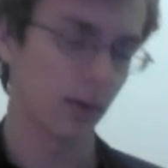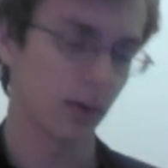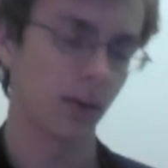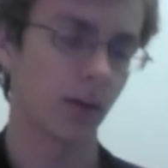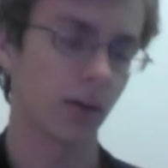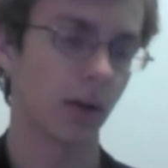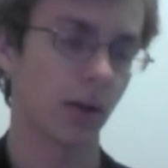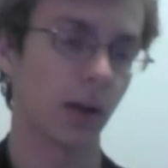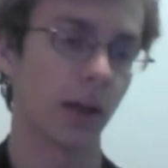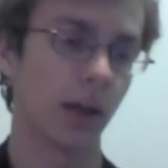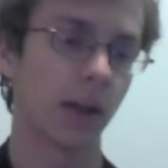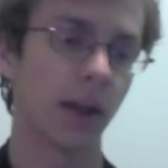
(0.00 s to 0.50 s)

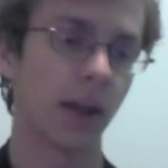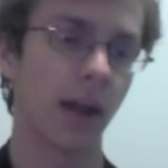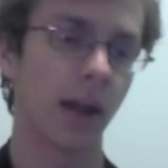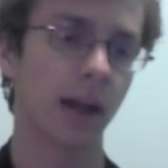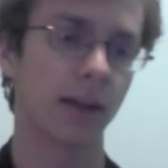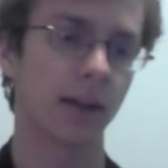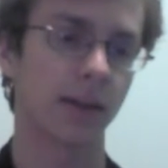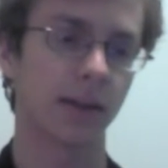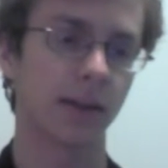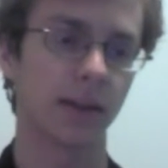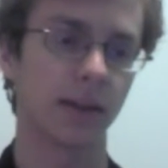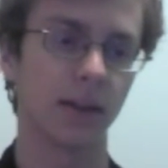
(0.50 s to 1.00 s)
and
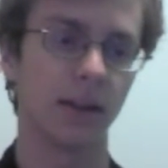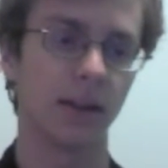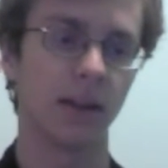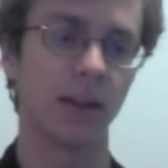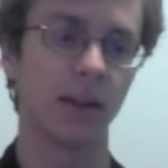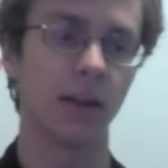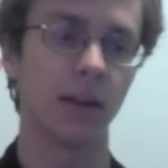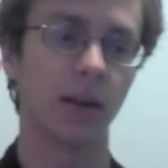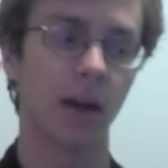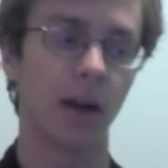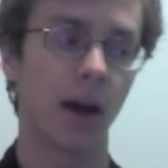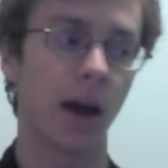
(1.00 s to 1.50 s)
that's
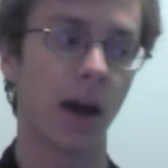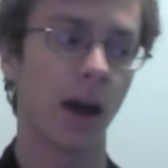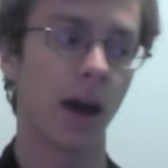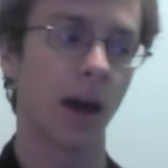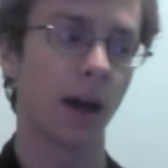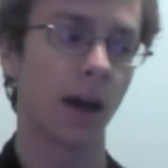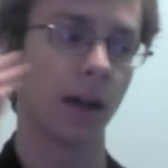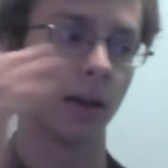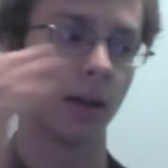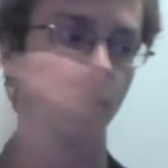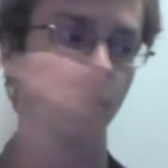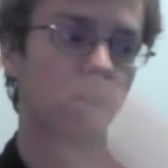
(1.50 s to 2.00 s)
it
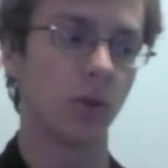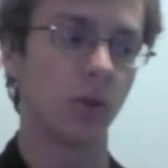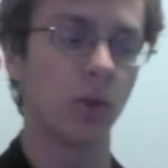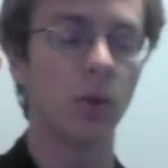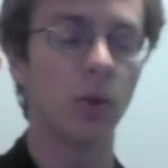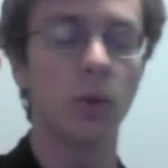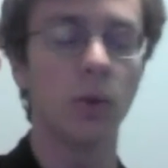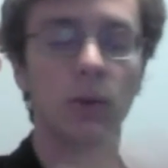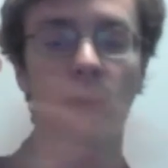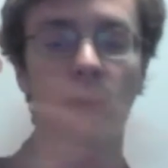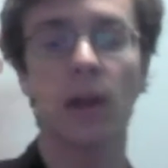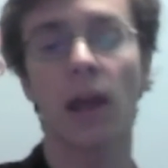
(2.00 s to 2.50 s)
on
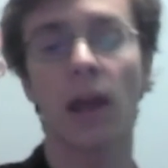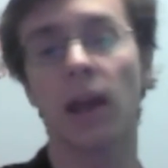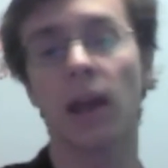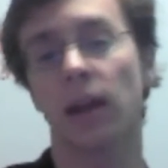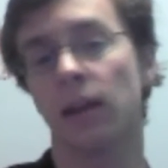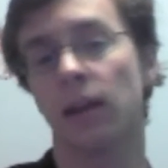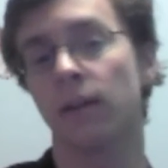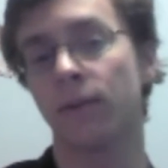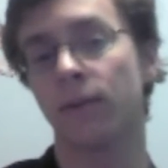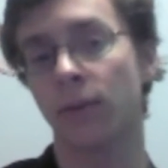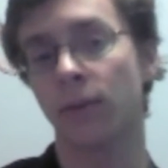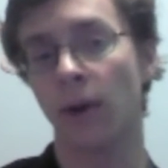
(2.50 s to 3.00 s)
Tuesday
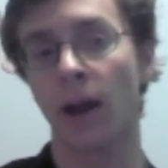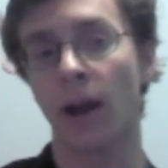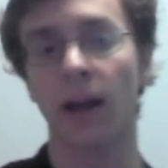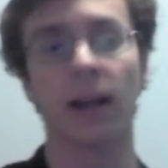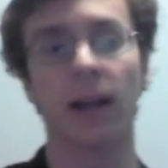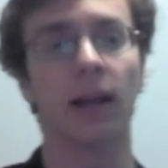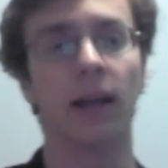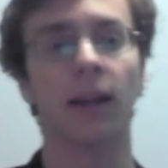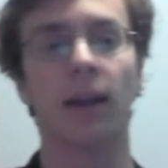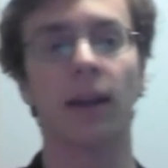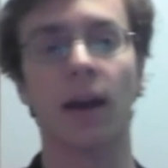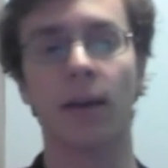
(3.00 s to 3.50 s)
and
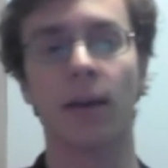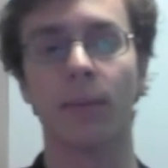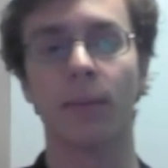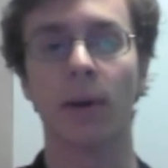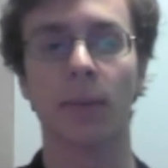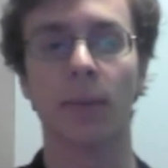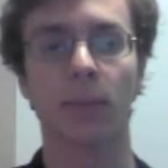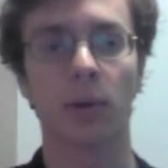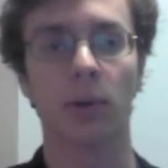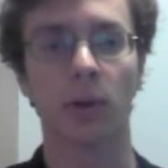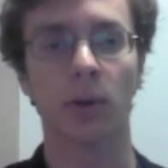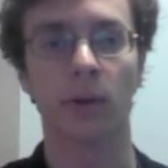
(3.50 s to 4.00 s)
Friday that I'm
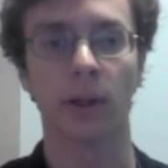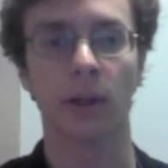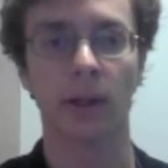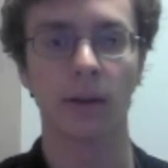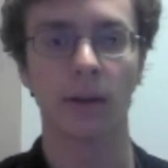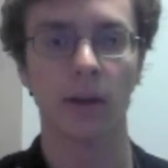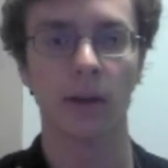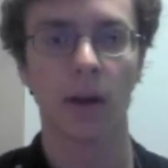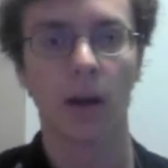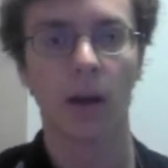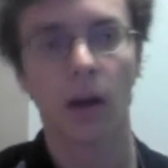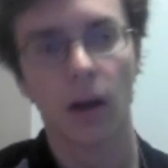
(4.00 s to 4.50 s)
uploading.
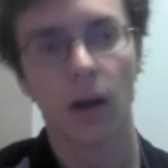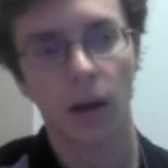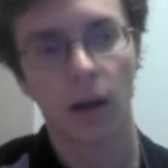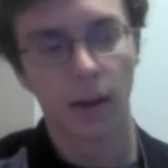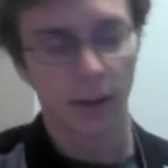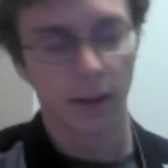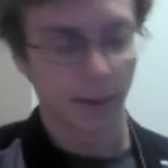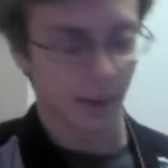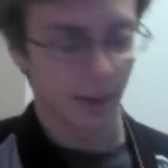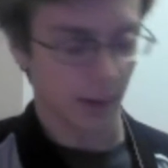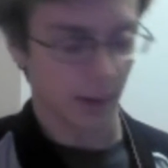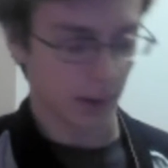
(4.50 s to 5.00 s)

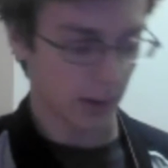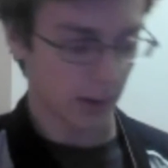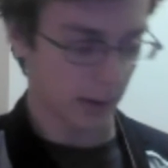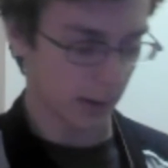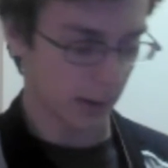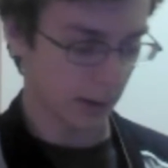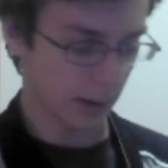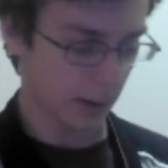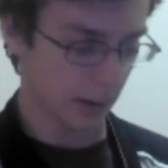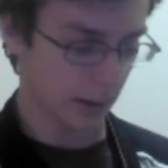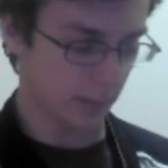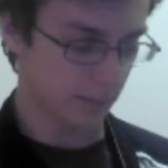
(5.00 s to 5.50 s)

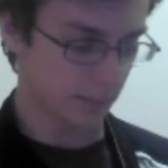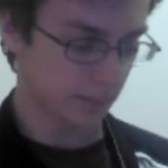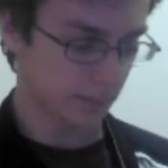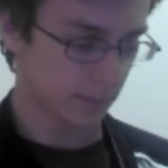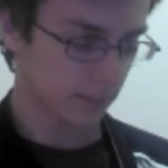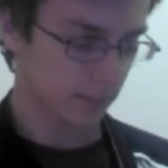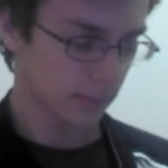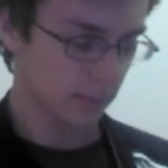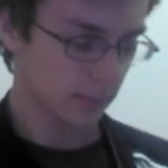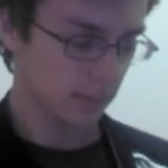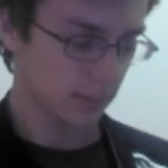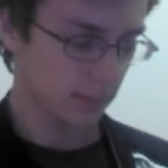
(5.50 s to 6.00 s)
Um,
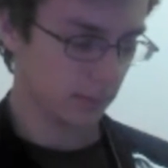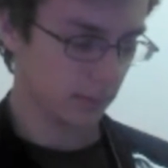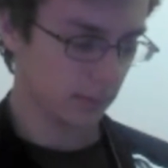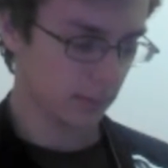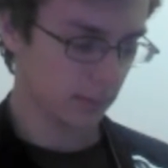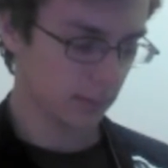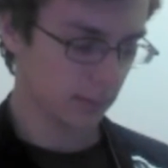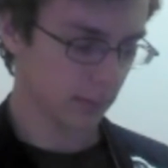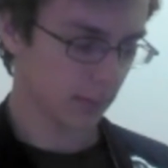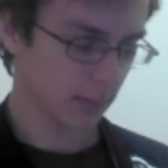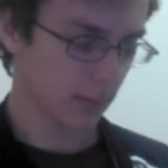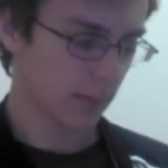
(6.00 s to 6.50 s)

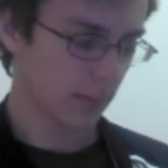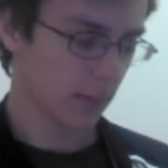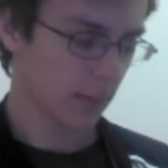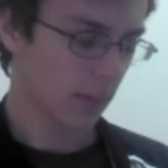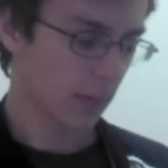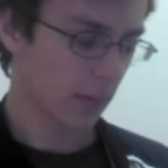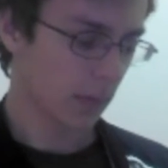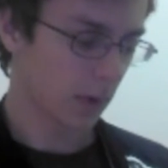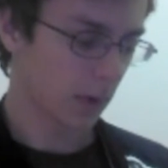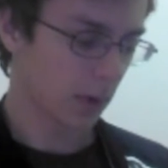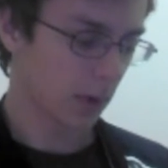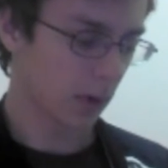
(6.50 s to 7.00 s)

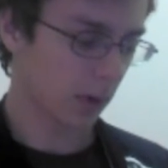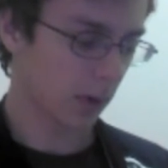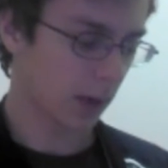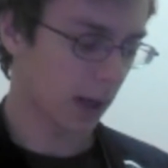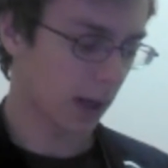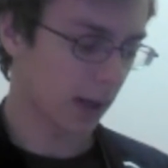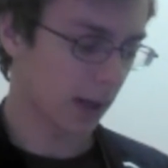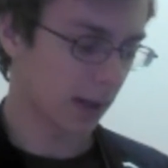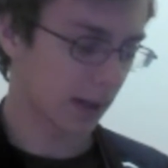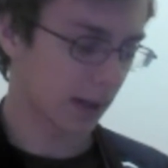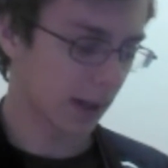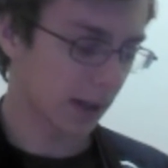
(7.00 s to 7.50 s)
okay,
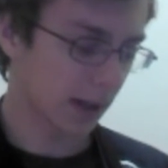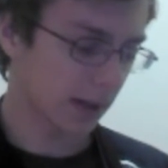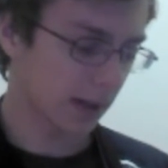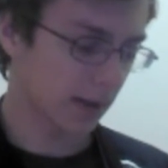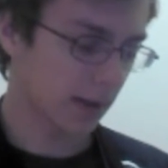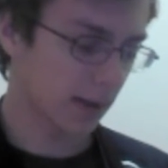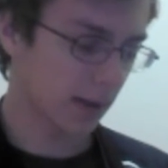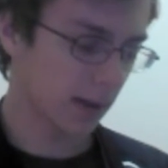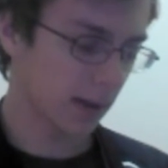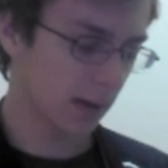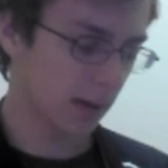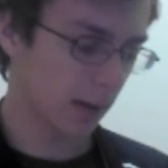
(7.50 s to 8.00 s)
the next
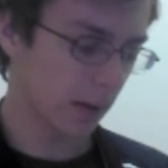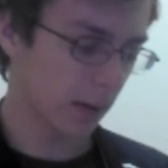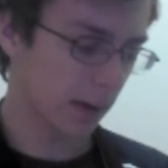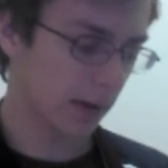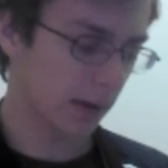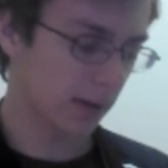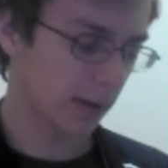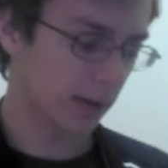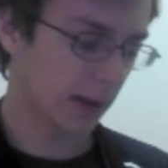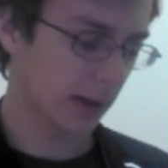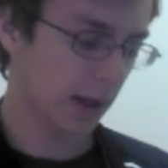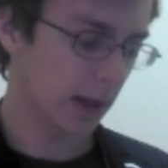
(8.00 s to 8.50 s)
thing I want to
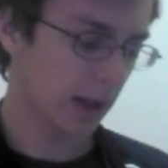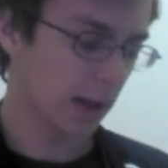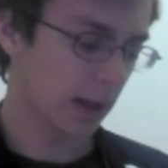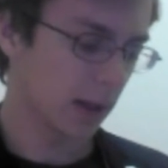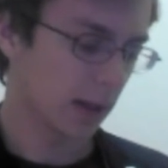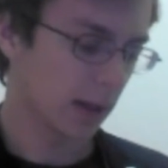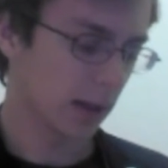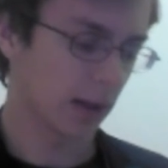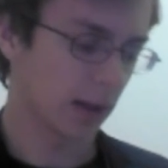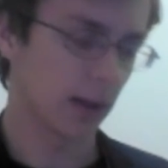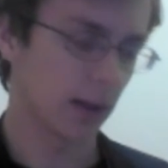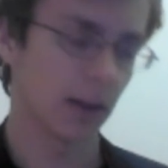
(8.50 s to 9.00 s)
say
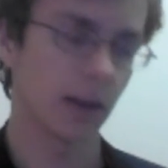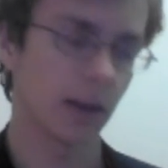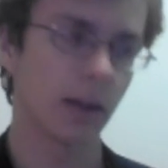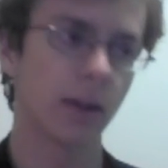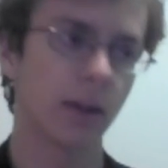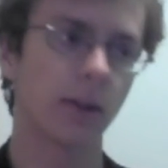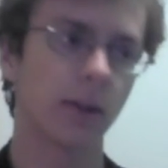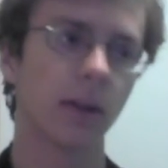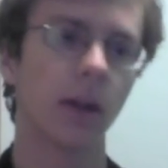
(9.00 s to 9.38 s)
is